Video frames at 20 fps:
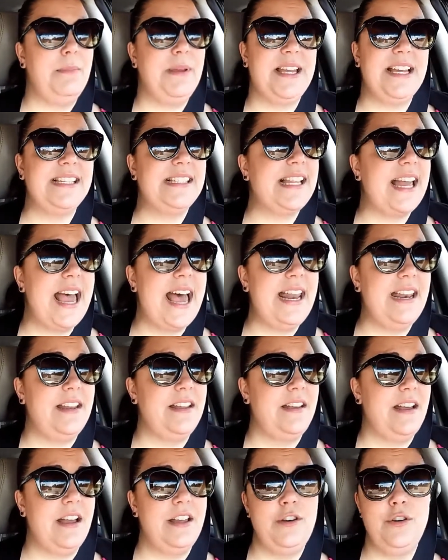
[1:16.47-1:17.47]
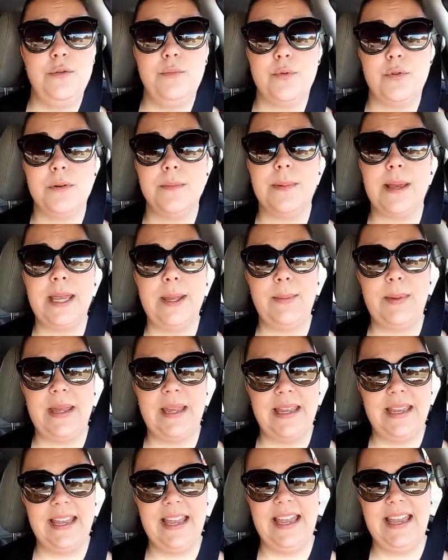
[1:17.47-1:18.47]
because I had a newborn
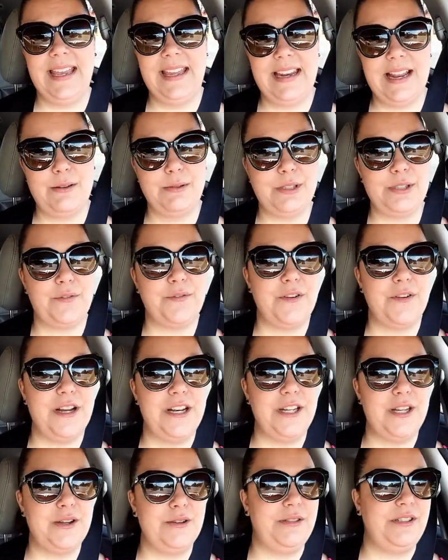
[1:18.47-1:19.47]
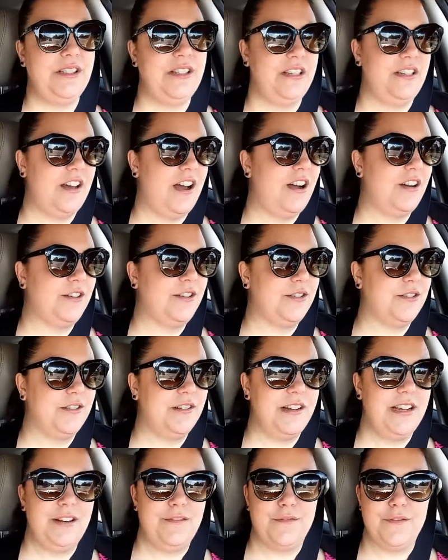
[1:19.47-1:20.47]
baby, and I was afraid to go to the doctor
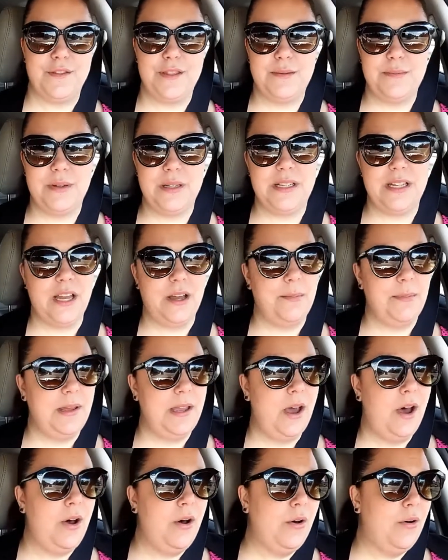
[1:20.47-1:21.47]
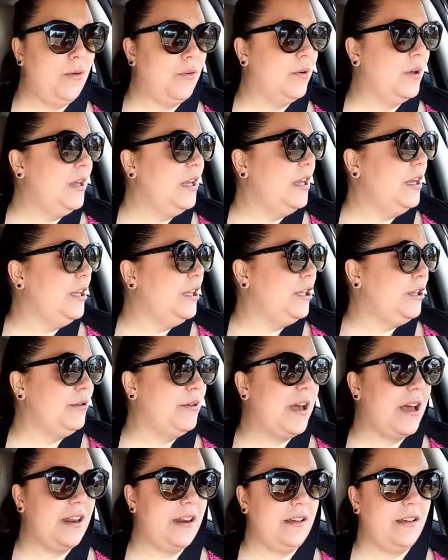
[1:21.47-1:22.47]
and for them to tell me, oh, you
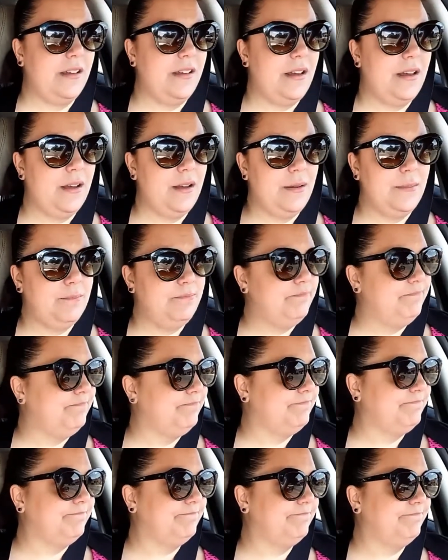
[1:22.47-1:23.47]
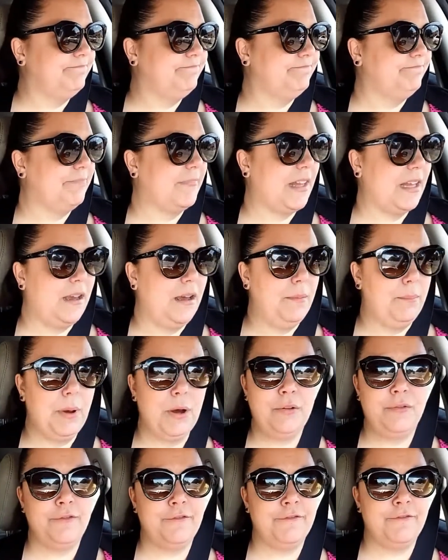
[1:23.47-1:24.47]
got a
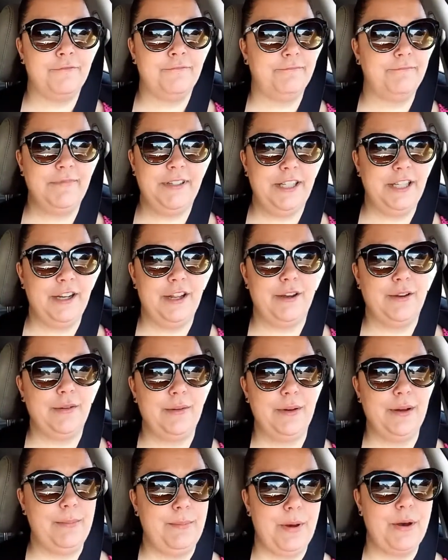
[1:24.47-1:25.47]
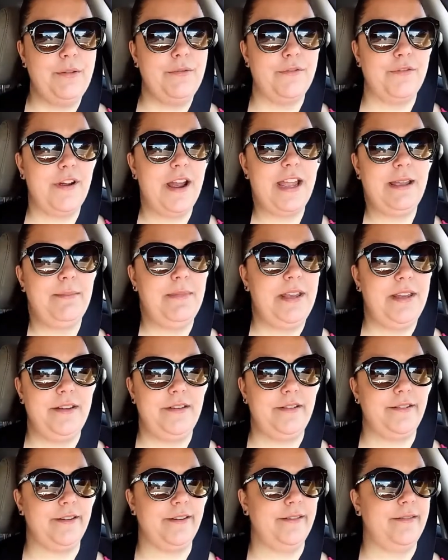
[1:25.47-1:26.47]
bone, a bone
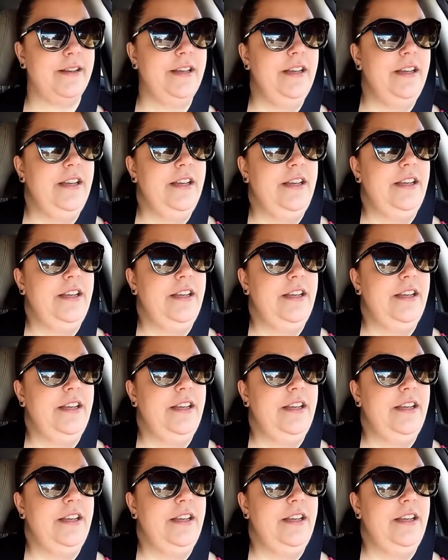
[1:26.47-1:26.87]
fragment, or